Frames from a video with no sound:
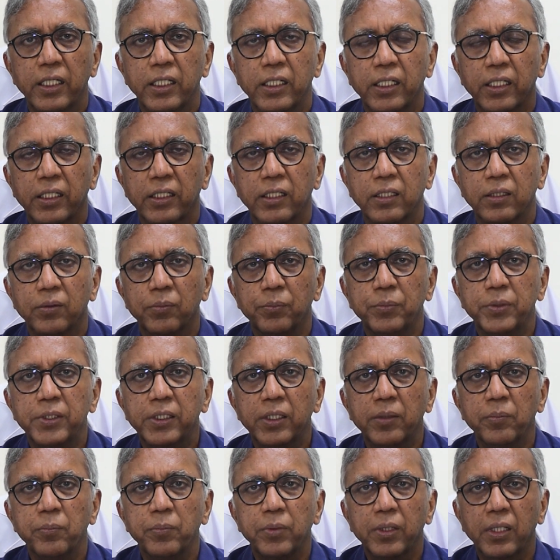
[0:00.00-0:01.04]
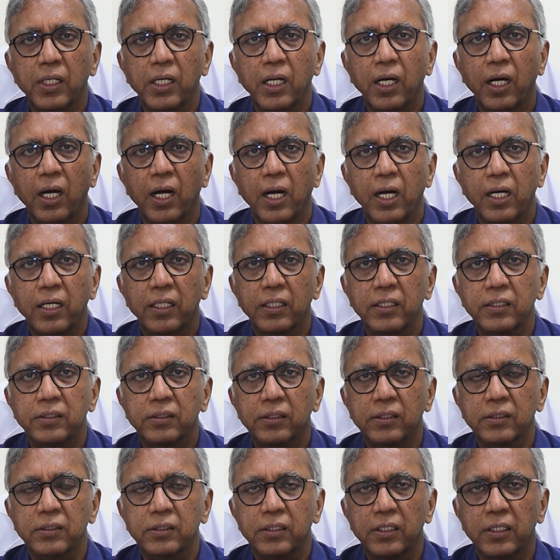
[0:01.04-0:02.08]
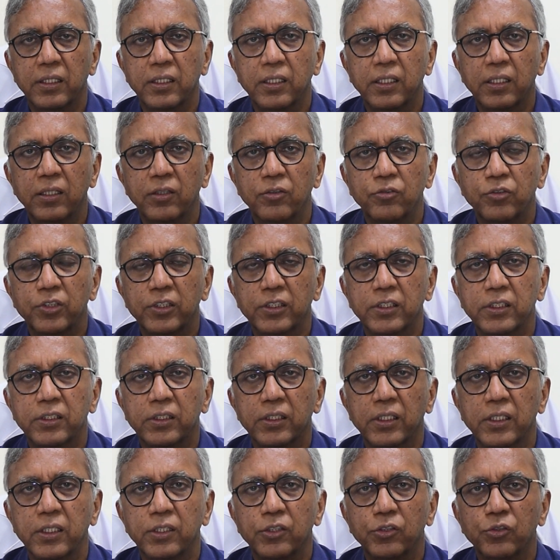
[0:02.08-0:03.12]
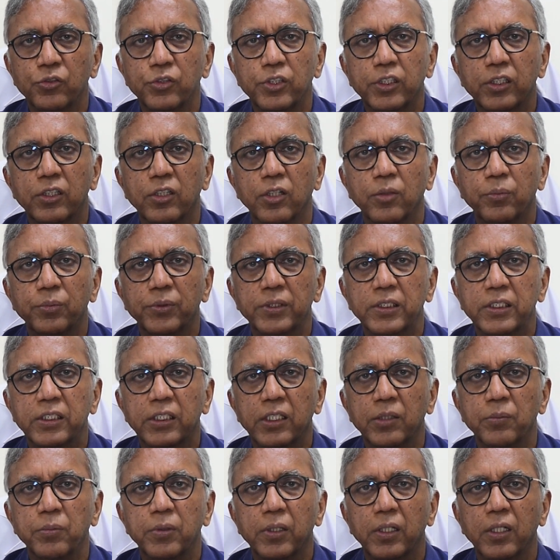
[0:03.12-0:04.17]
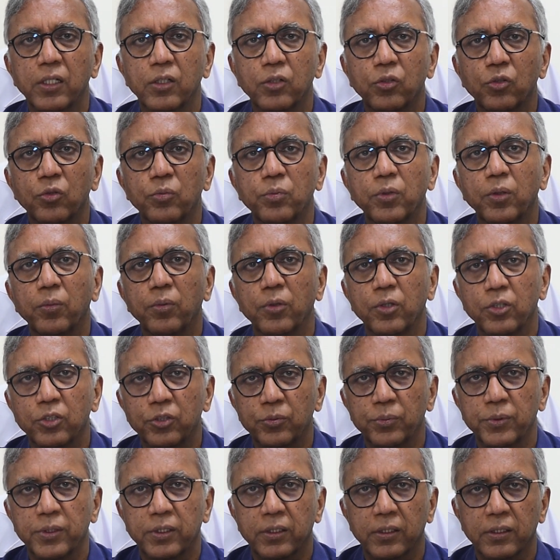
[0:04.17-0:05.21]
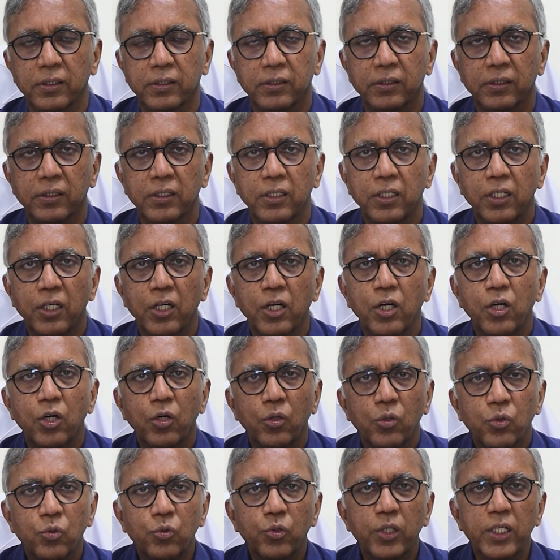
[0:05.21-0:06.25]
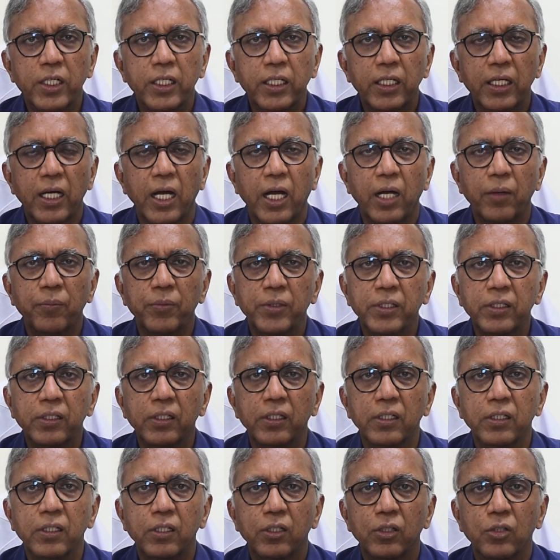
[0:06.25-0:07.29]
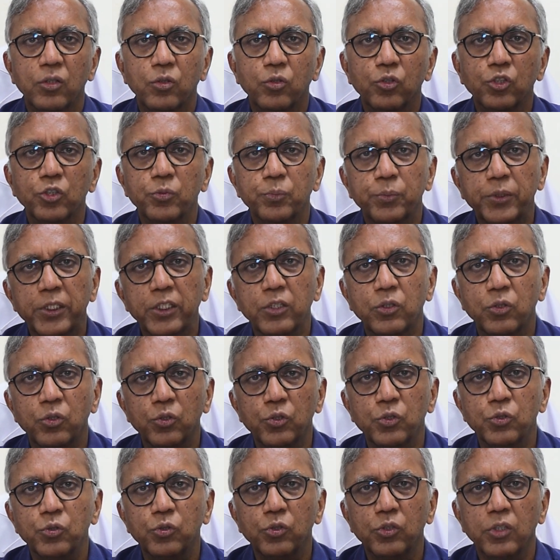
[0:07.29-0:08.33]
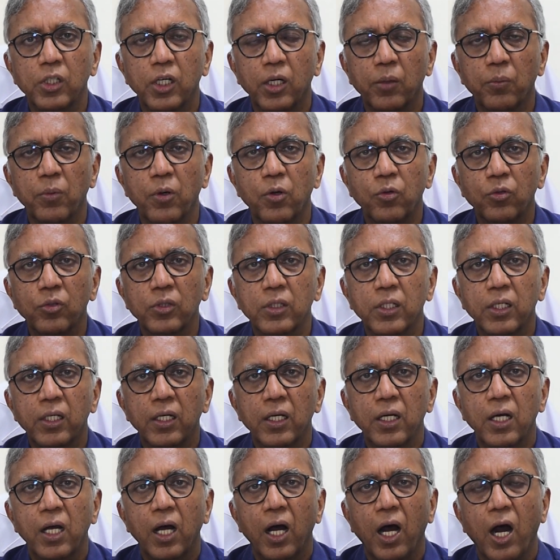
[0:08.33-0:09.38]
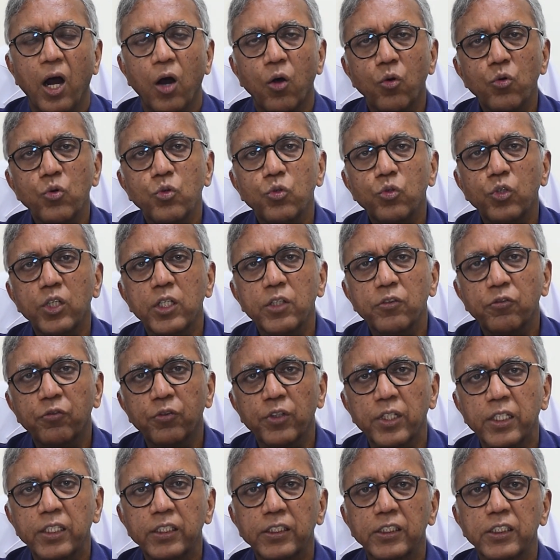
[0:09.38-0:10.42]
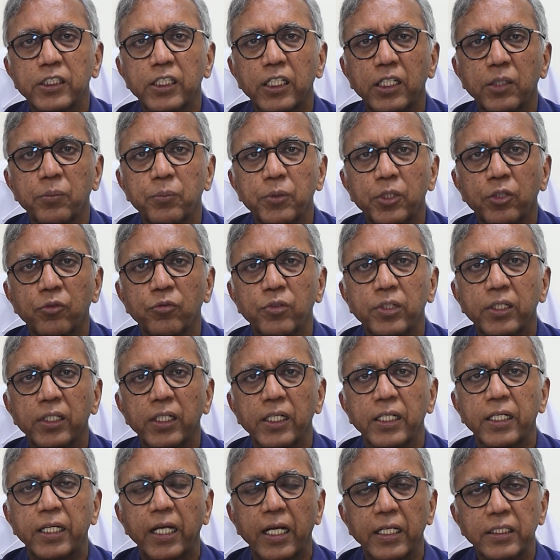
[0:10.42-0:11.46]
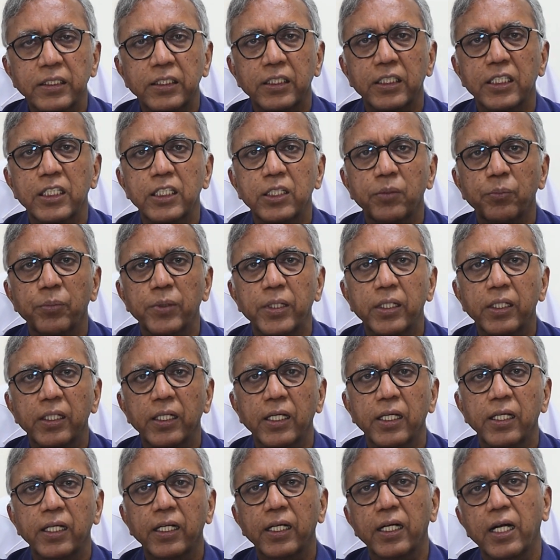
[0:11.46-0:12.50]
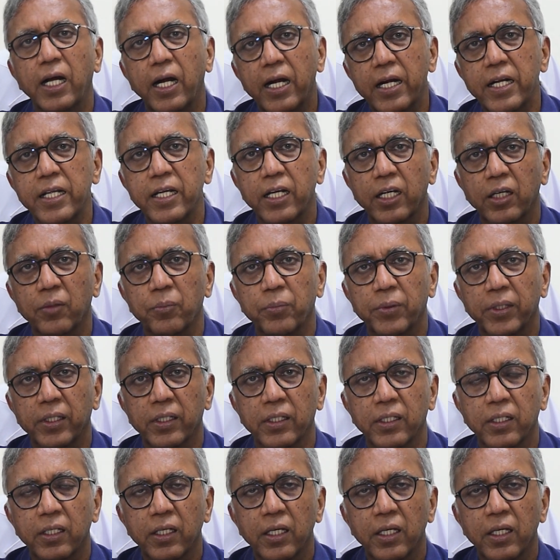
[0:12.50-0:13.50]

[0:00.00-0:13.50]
at BM Birla Heart Research Centre, which is a unit of CK Birla Group of Hospitals. Today I am here to speak to you about how to differentiate between a gastric pain and a cardiac pain.